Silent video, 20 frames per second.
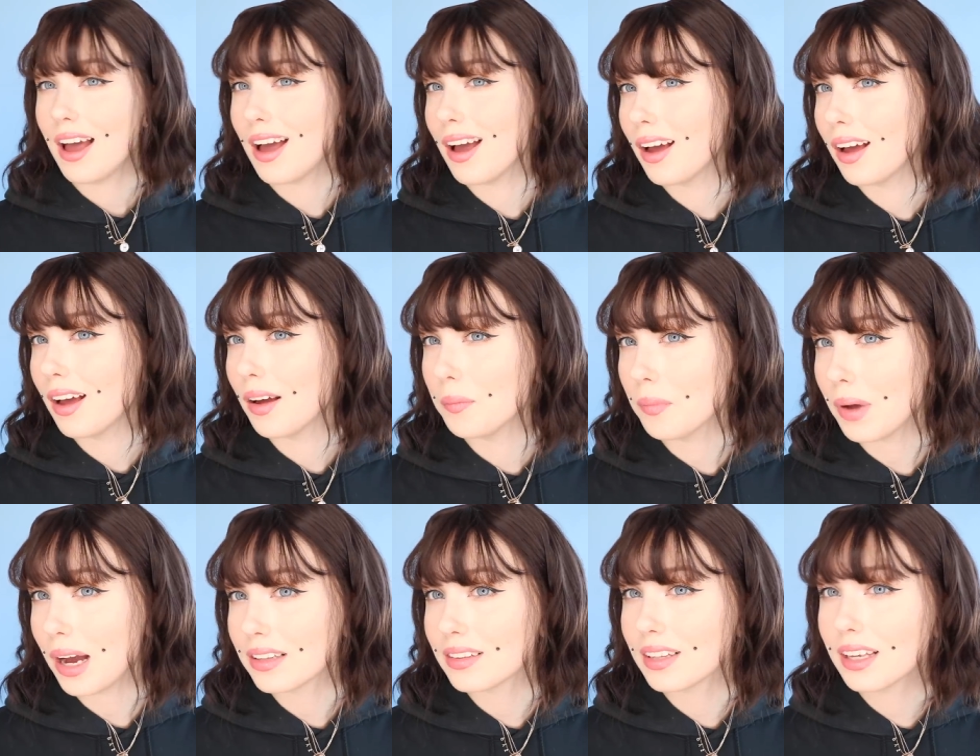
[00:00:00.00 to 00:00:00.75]

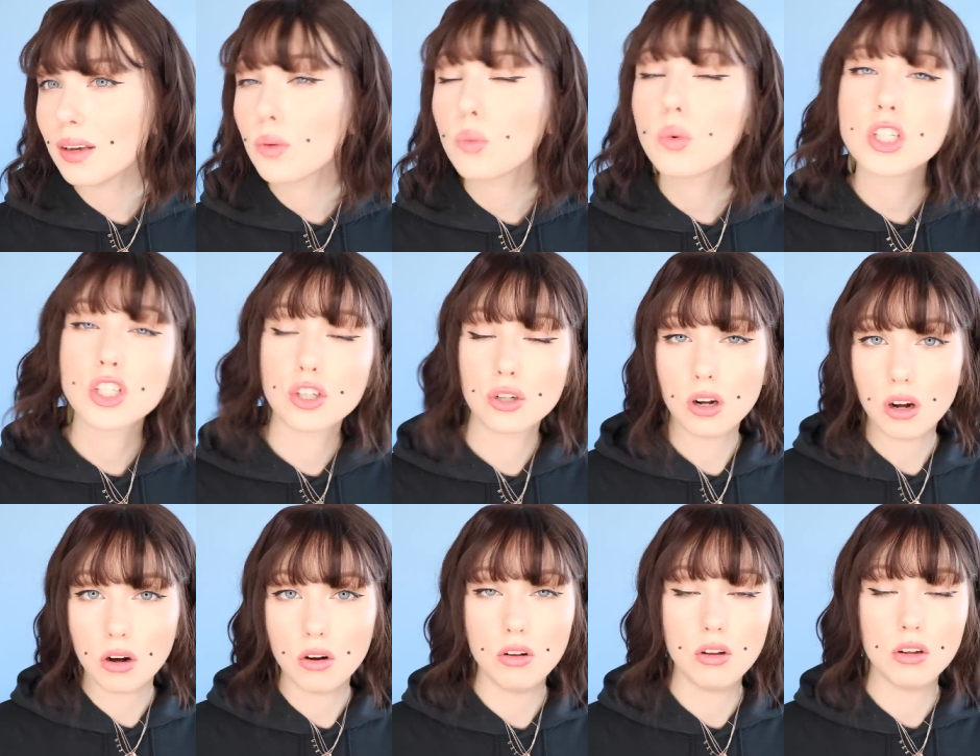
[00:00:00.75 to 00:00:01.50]
I think we should
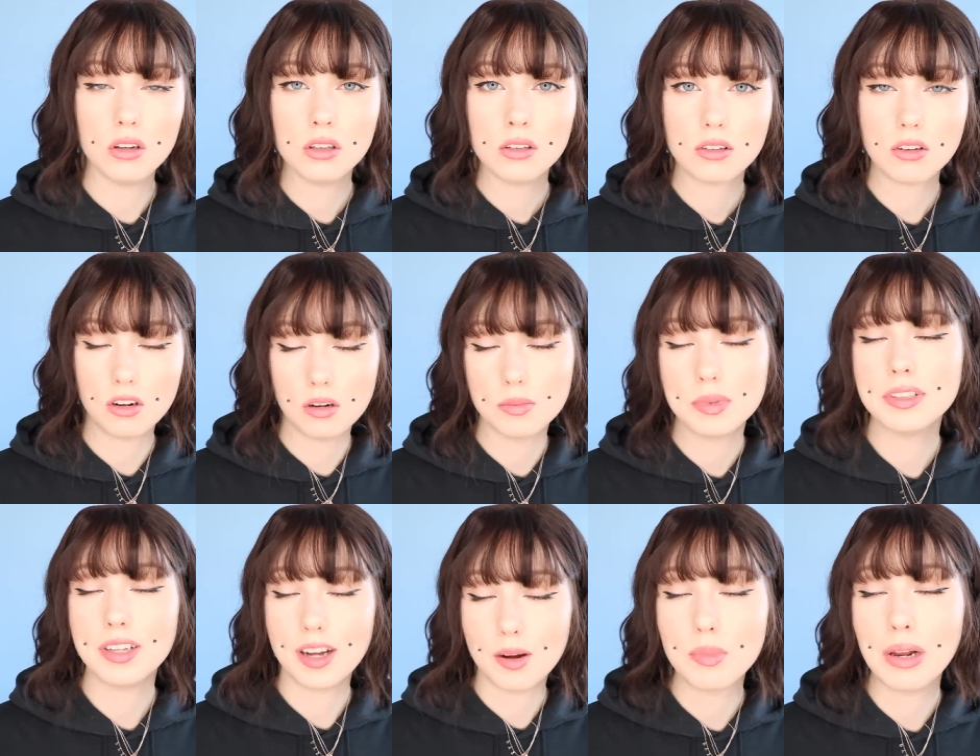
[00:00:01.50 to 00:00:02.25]
all
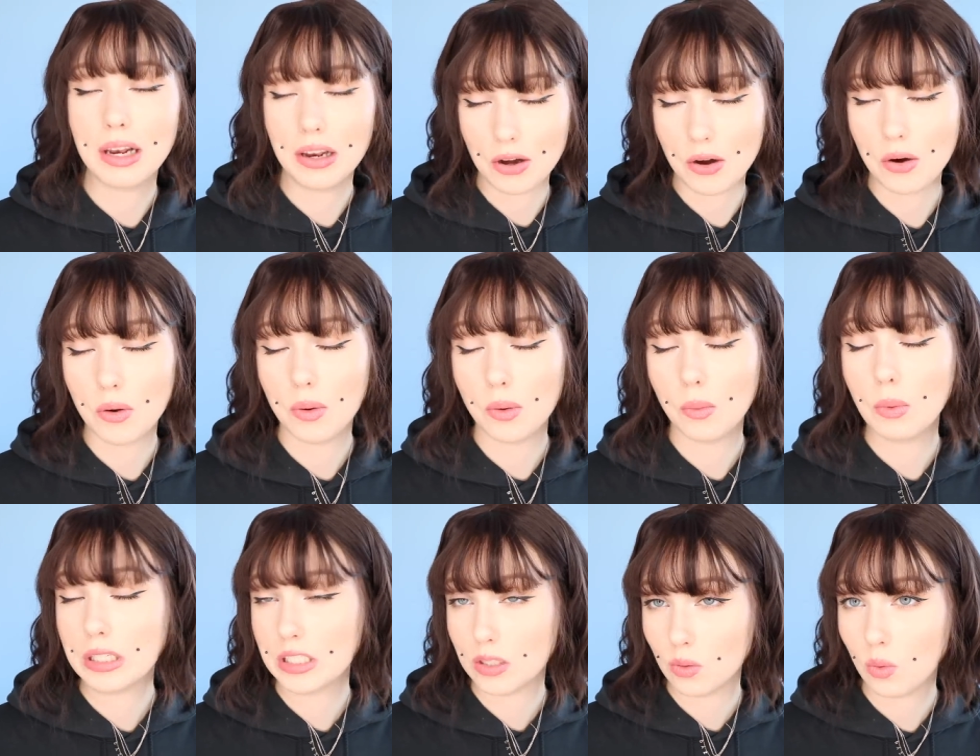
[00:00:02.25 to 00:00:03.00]
comment down below
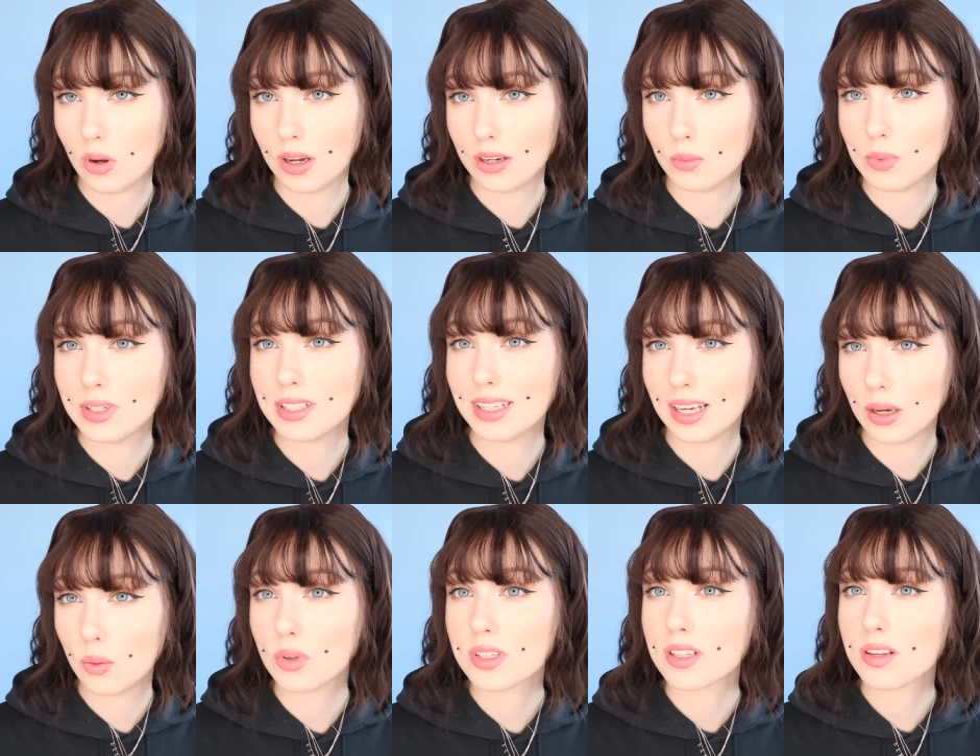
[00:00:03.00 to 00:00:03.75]
which one we
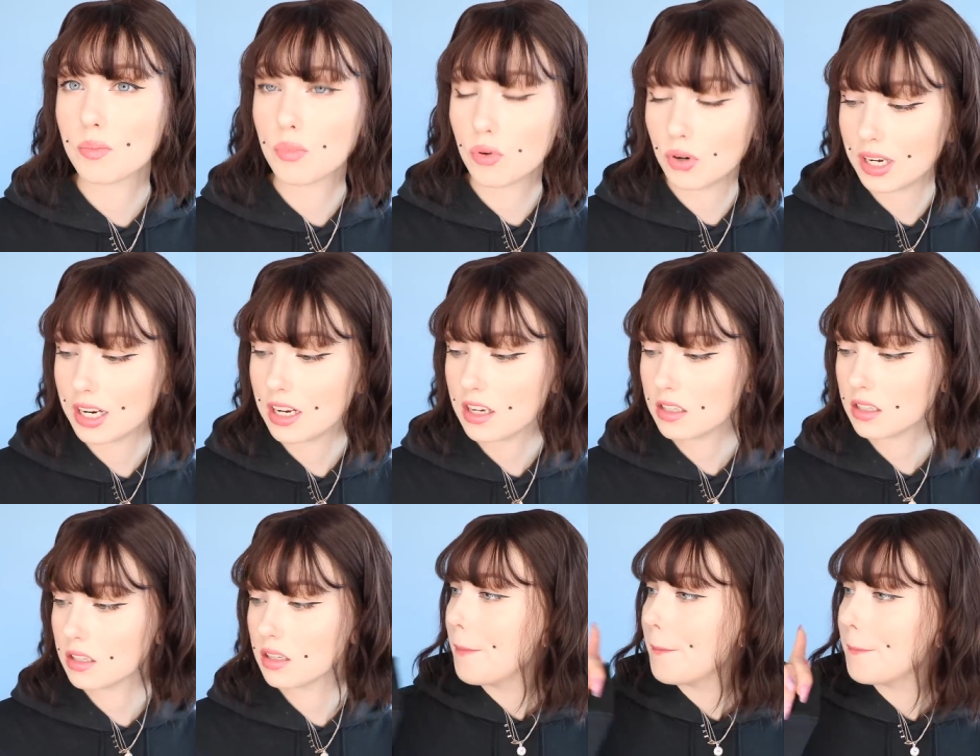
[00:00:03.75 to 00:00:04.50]
think was the
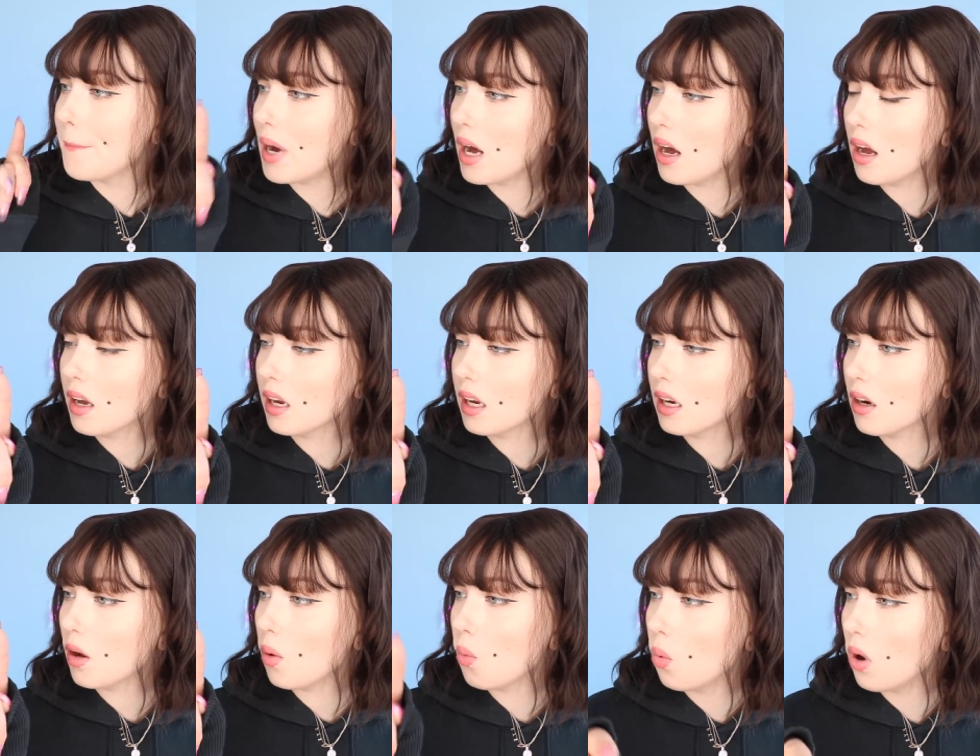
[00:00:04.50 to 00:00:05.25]
prettiest.
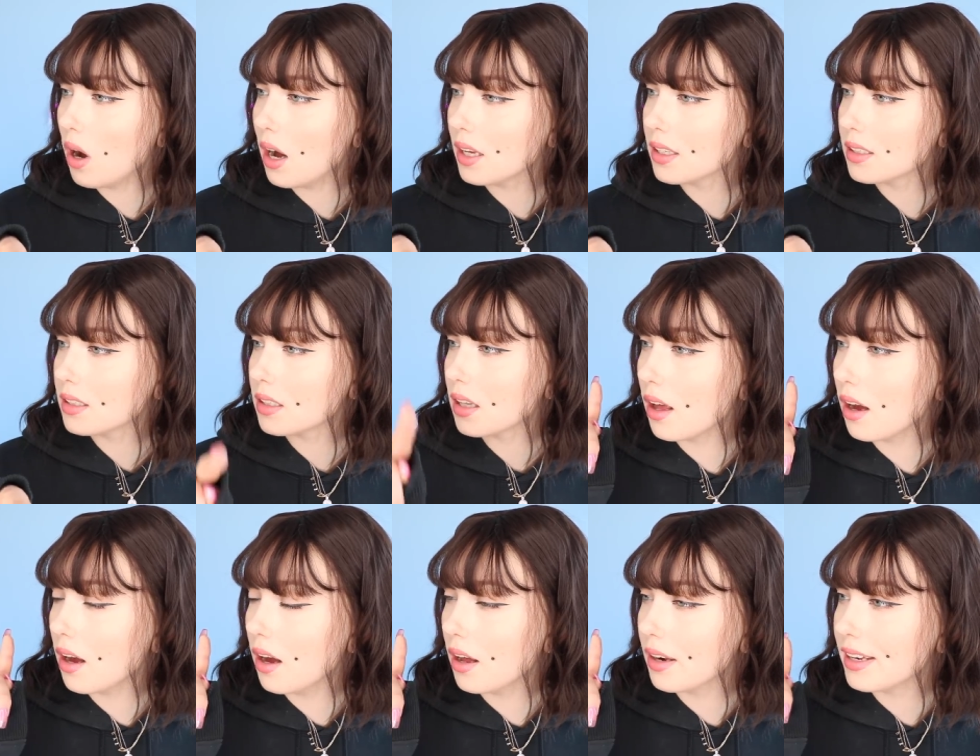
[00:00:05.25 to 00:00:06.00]
Mine was
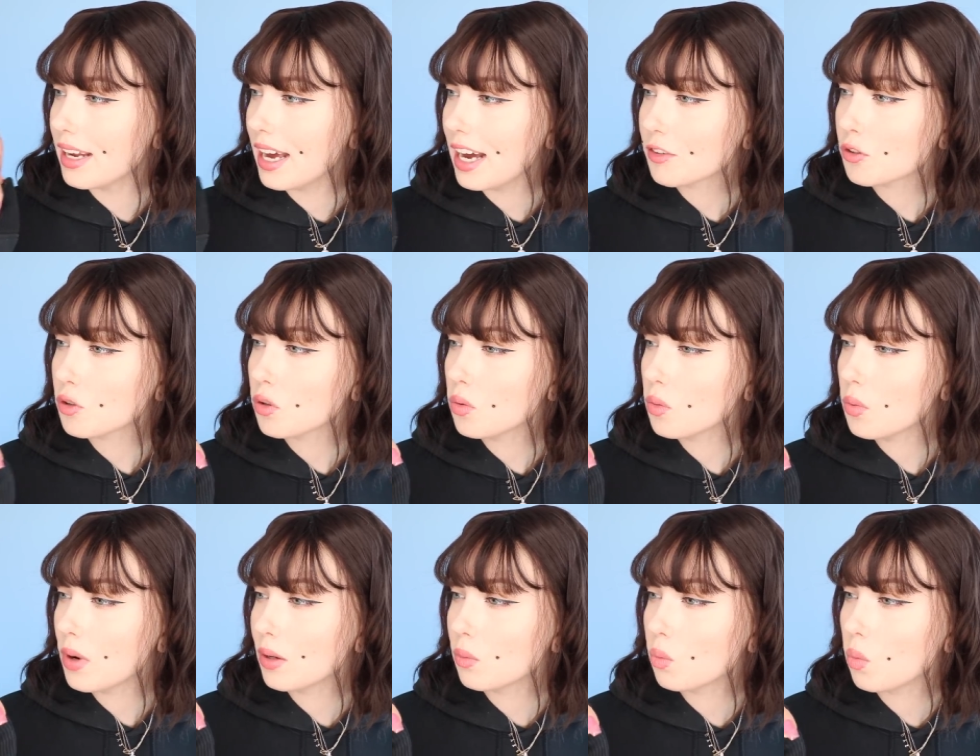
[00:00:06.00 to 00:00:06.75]
the
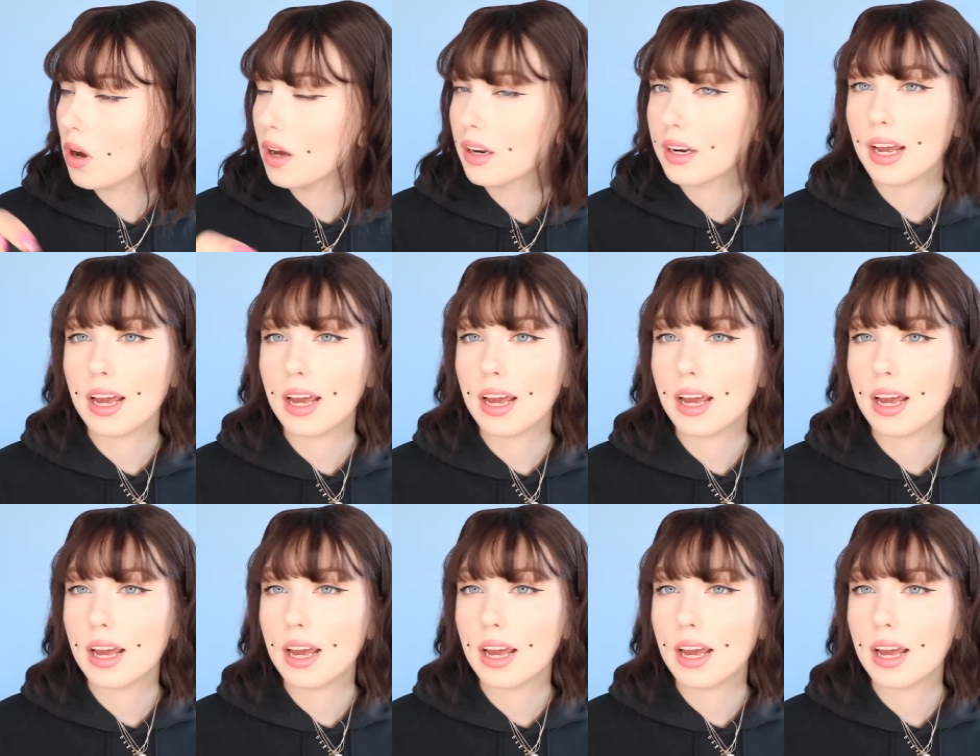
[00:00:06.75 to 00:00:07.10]
natural red one